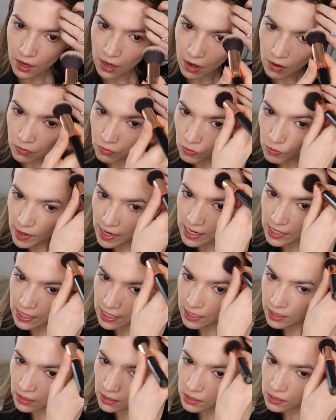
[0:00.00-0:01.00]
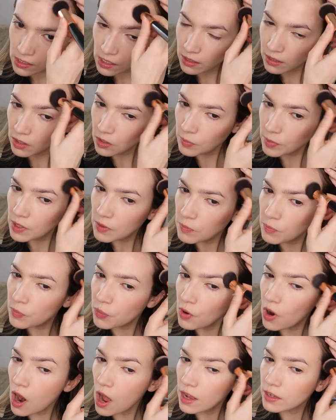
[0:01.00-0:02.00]
of radiance, a little bit of
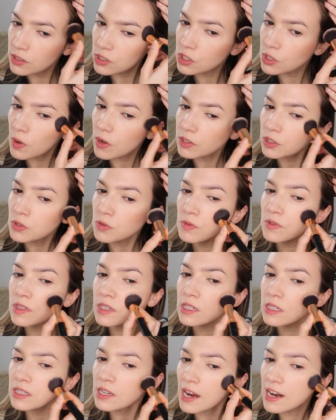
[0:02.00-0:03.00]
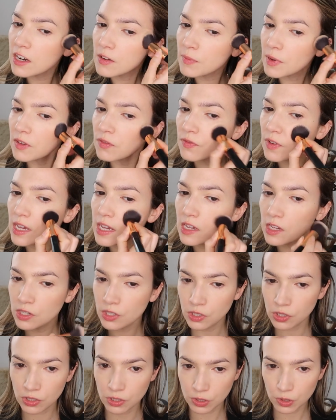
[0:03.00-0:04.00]
bronze. So I'll do this side of my
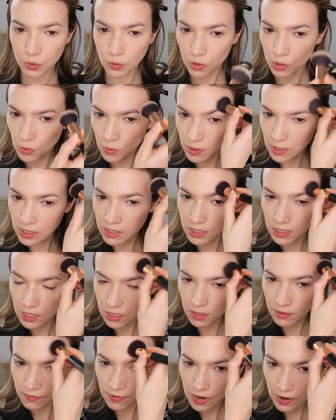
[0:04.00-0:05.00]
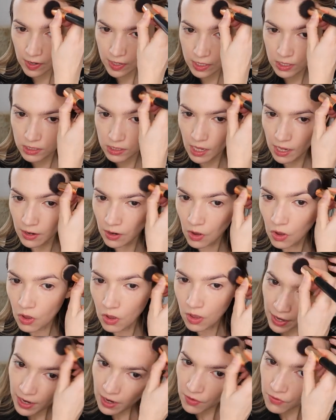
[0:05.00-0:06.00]
face so you can see the very subtle
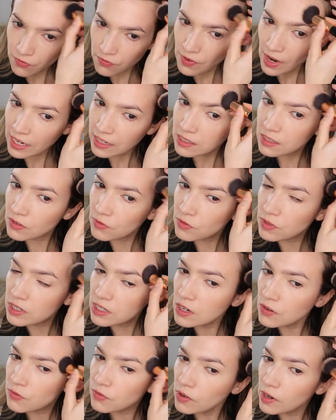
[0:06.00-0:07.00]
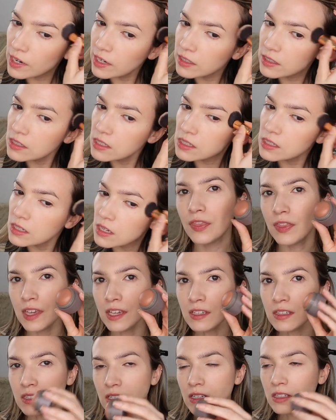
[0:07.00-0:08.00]
but effective difference.
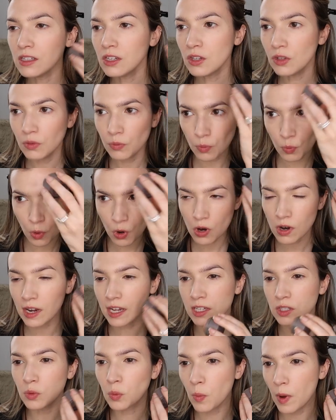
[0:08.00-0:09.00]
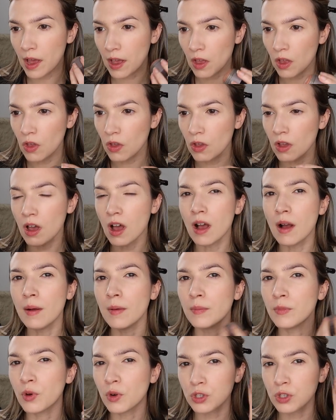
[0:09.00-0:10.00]
This doesn't work as well um,